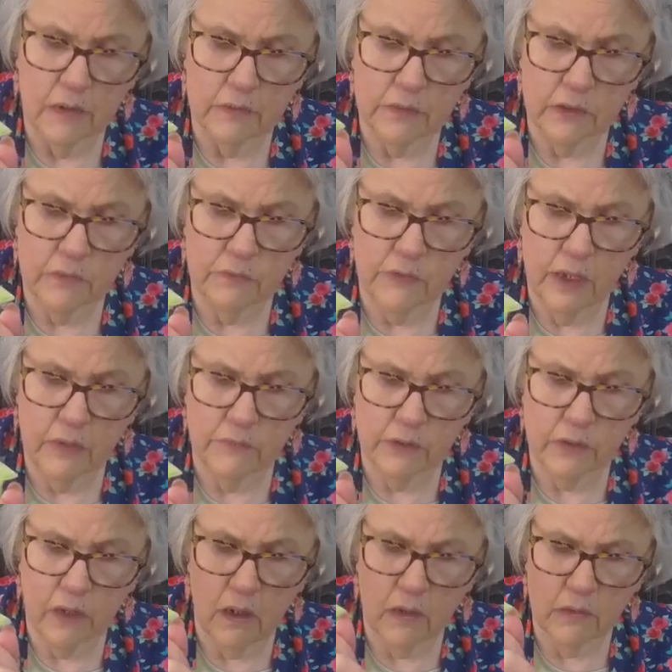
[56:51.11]
You've never
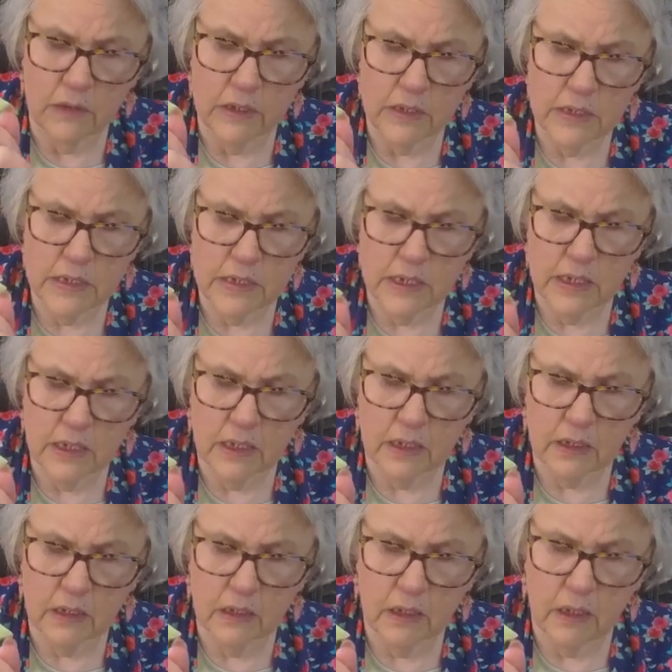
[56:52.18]
called in sick.
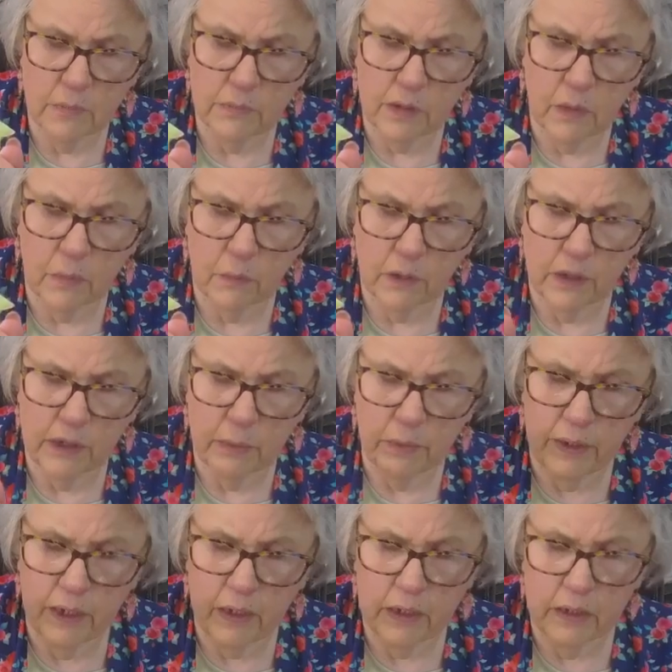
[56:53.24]
I'm not worried
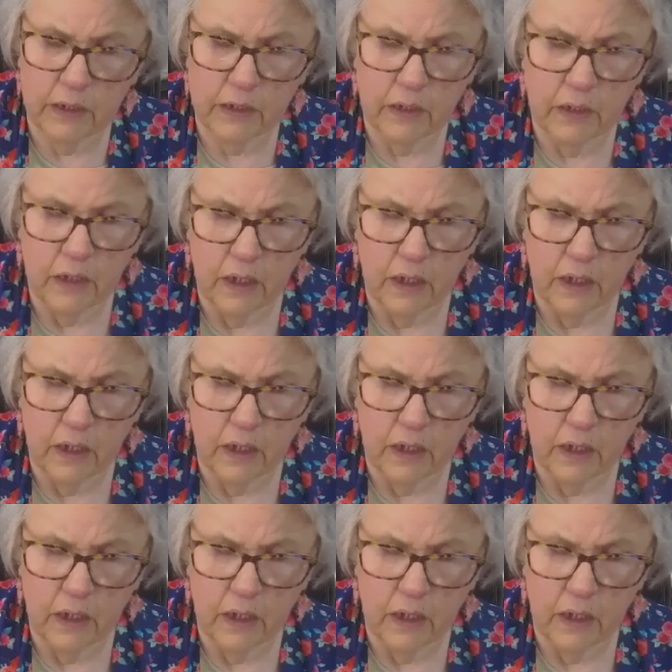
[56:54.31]
about it.